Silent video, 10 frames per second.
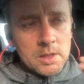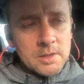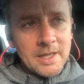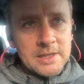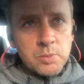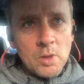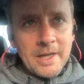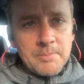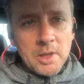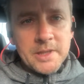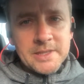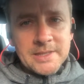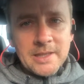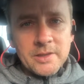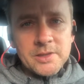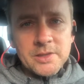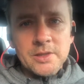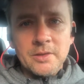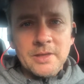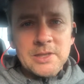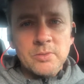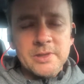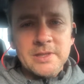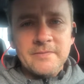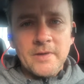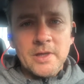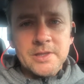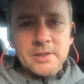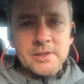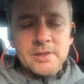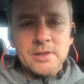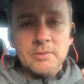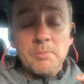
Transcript: So that's what our mind is telling us to do. That's what it's advising us to do.